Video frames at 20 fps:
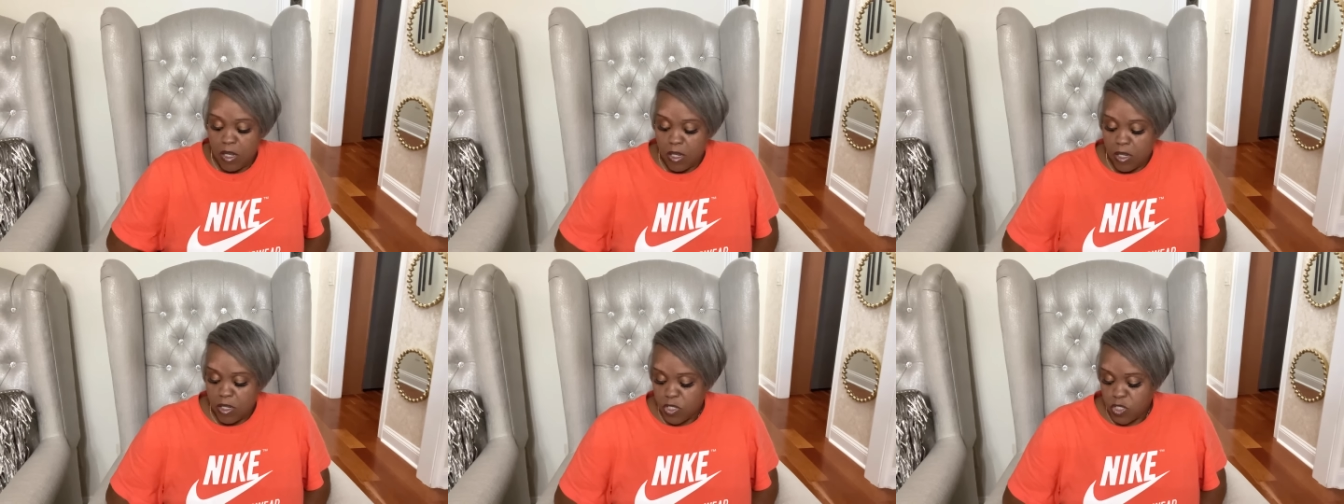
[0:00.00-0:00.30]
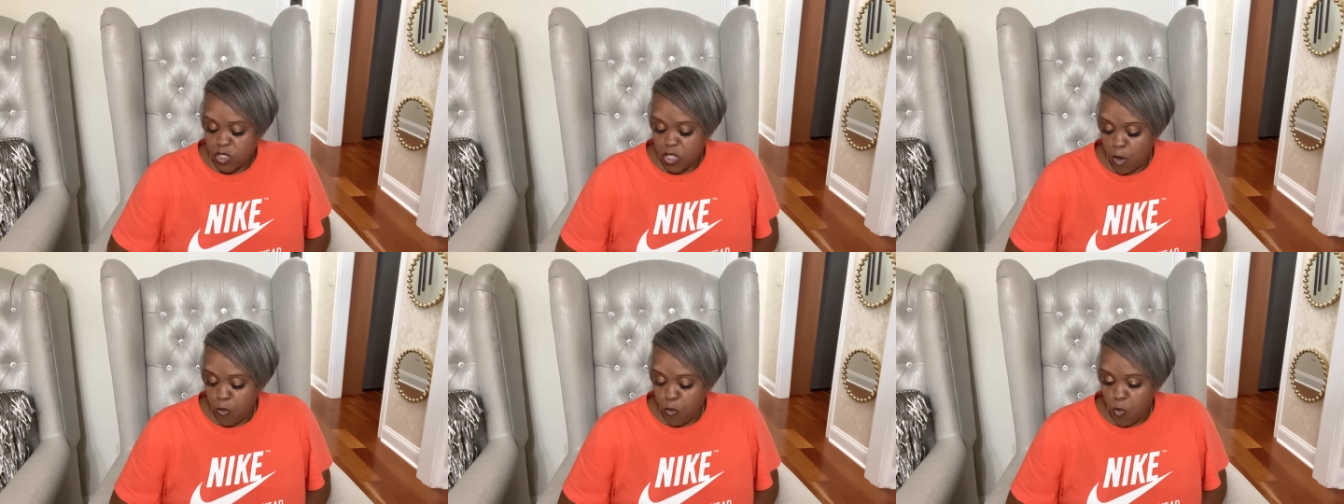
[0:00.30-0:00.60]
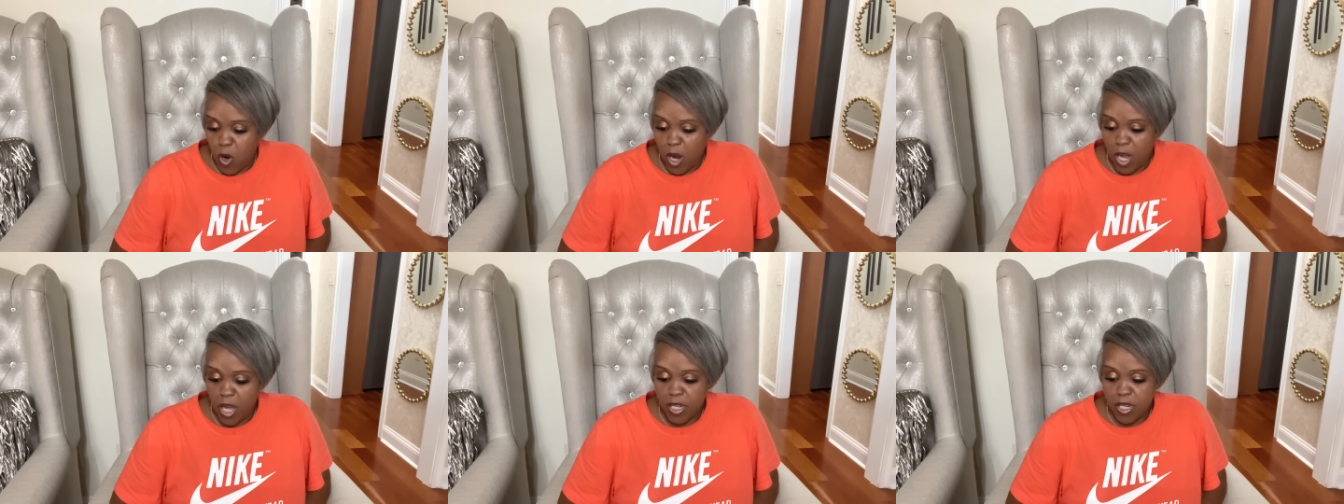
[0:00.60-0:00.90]

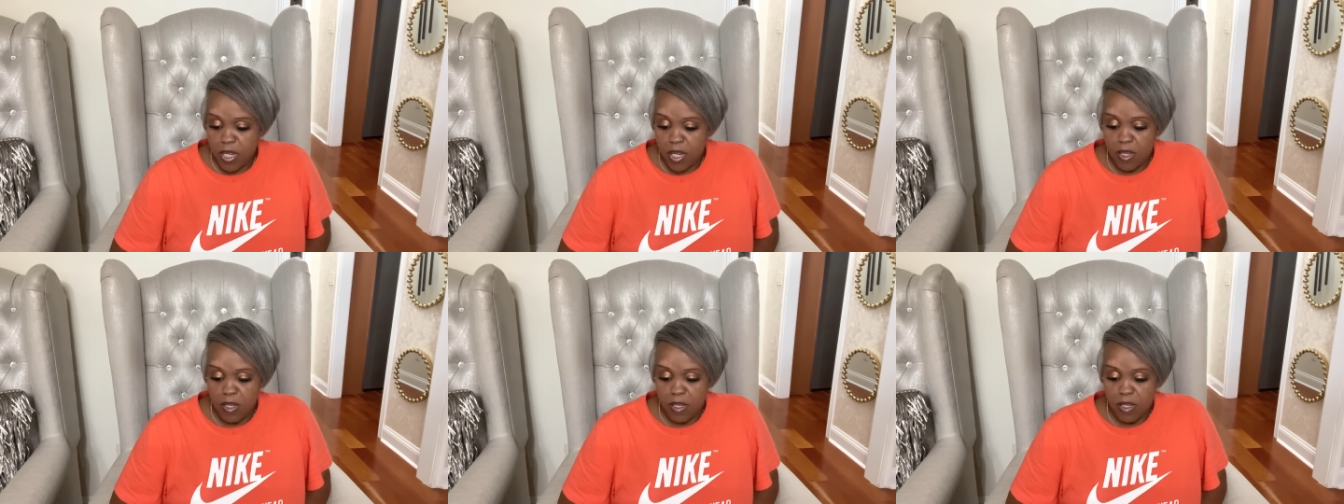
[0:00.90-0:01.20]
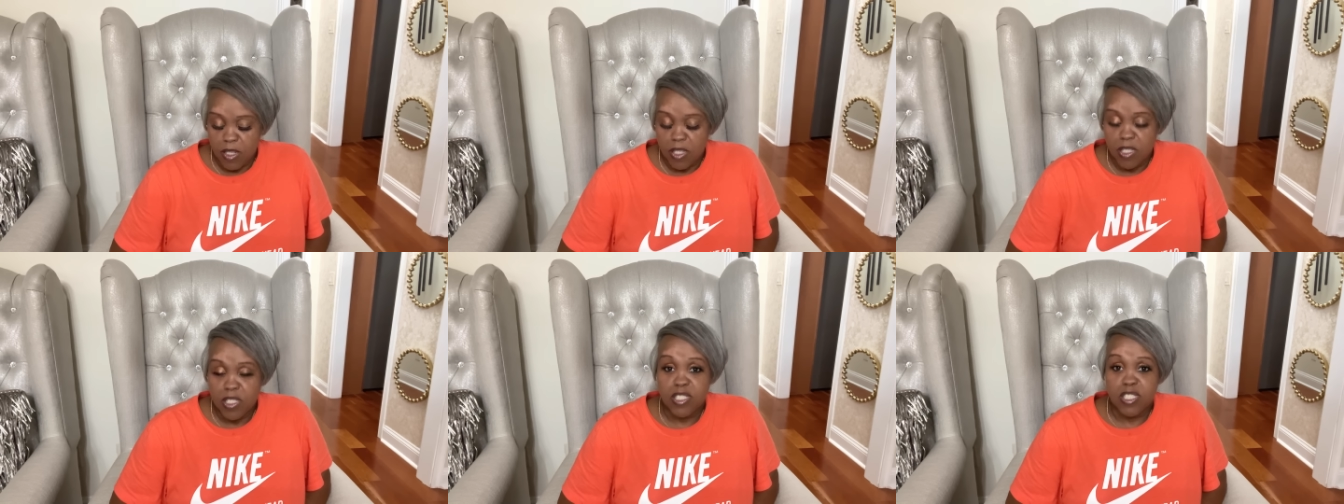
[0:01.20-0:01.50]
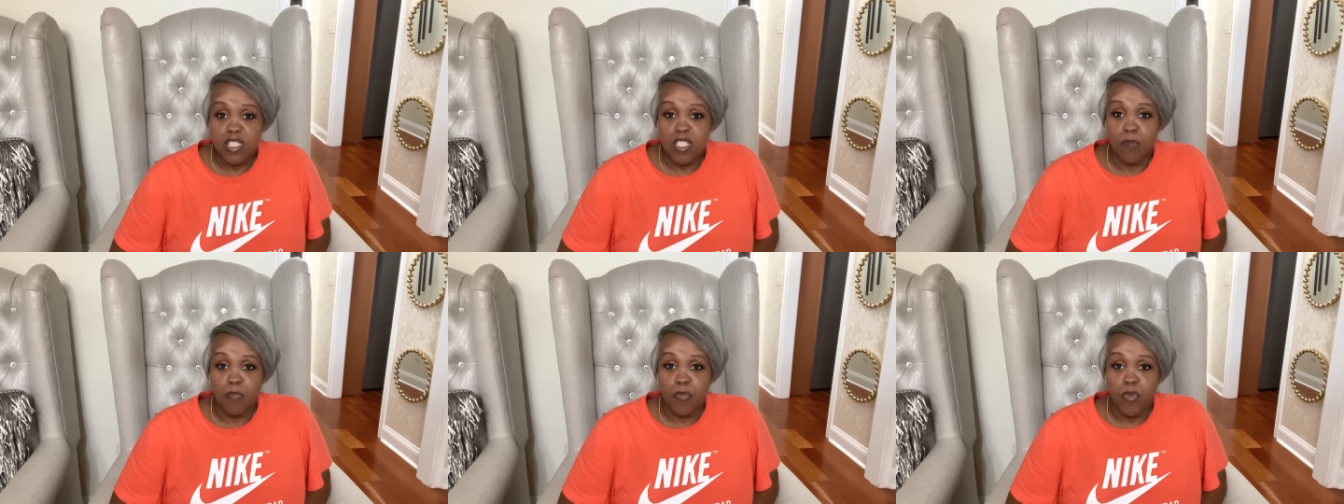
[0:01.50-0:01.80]
somewhat
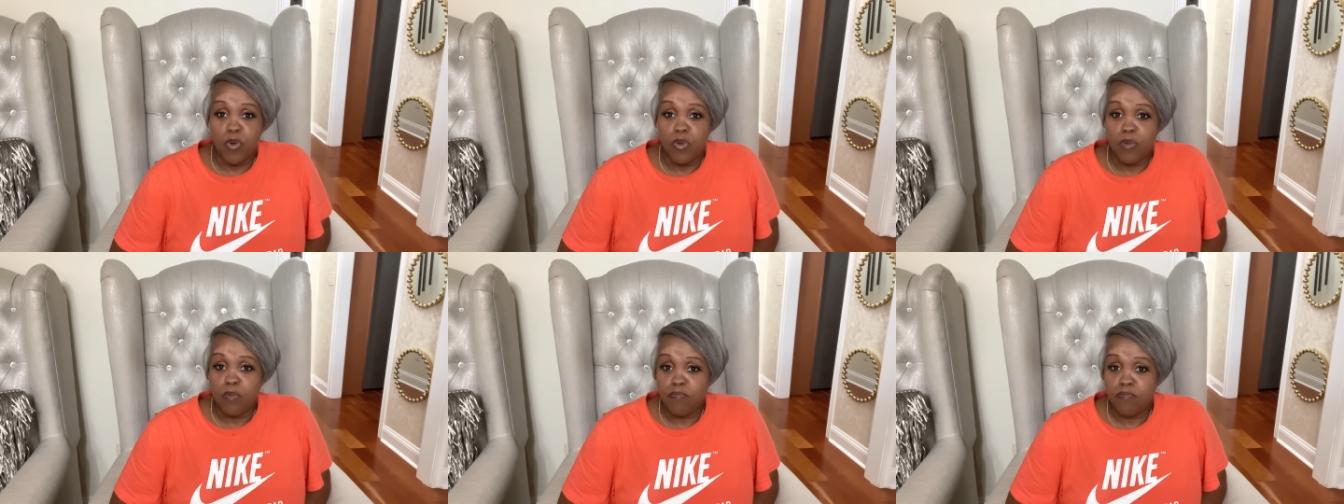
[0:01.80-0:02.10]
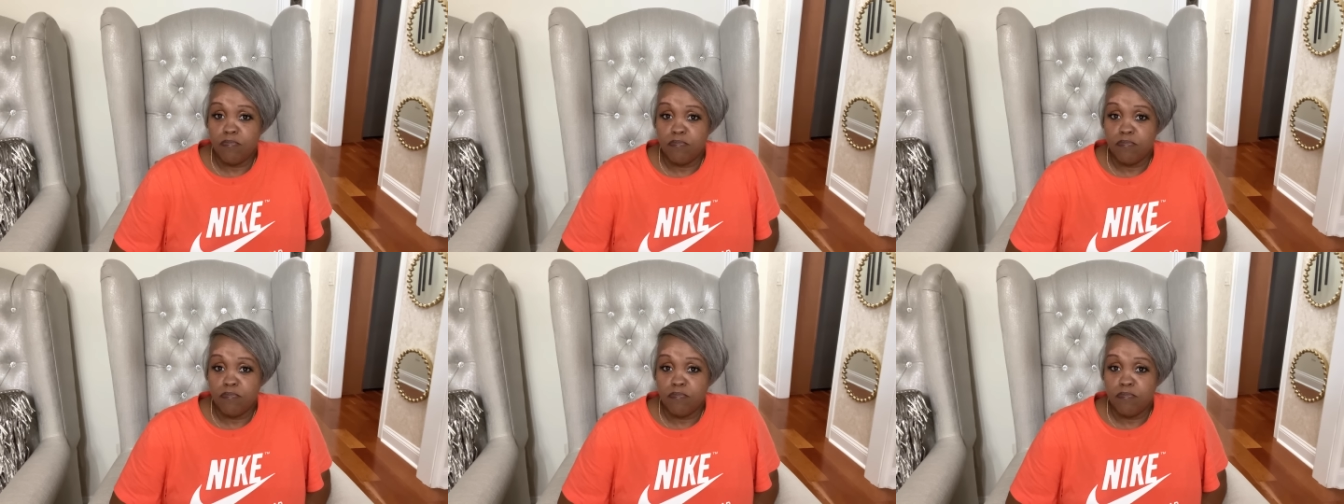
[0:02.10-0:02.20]
simple.